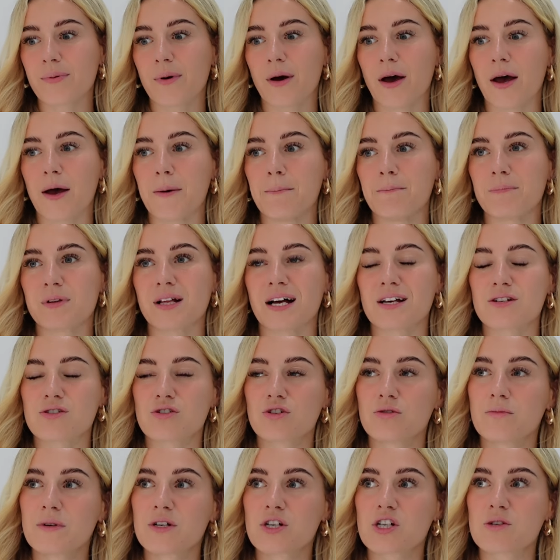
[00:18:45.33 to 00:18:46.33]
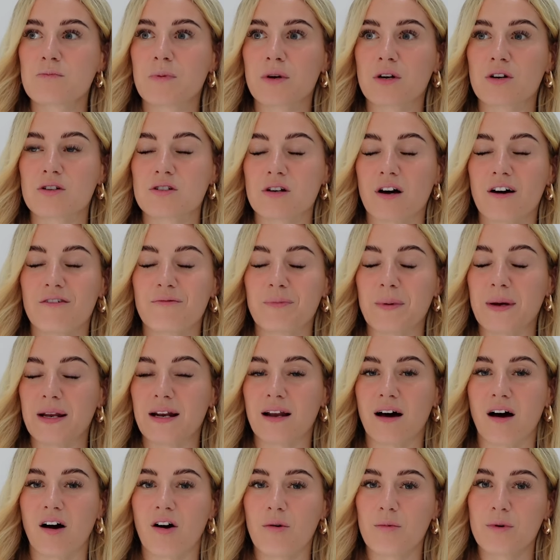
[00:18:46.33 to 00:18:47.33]
Um, but that's normally just because I've been,
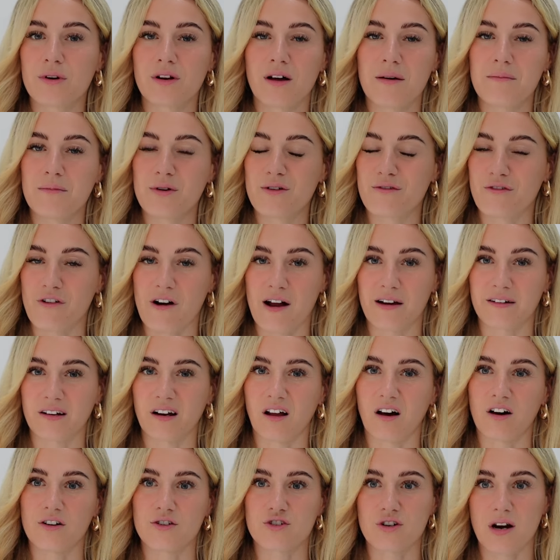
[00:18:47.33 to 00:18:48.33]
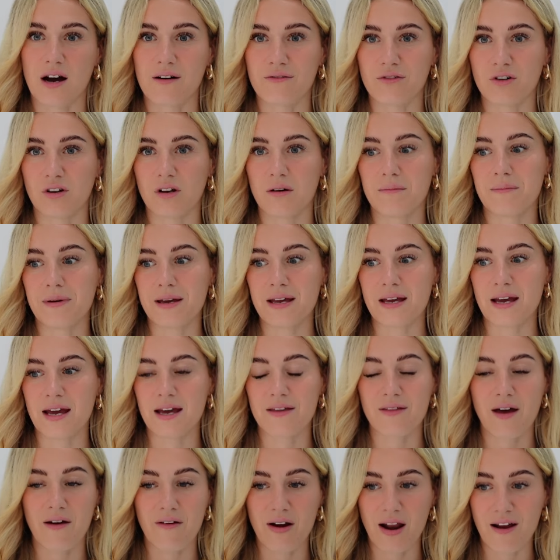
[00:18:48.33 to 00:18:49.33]
I would like move around a lot and travel and be here,
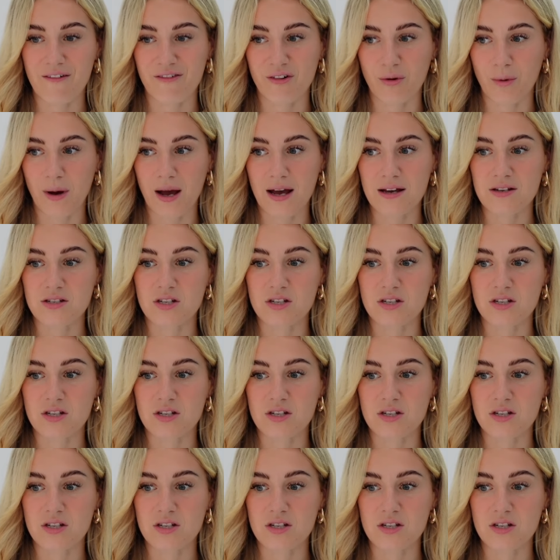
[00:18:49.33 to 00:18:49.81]
there and everywhere.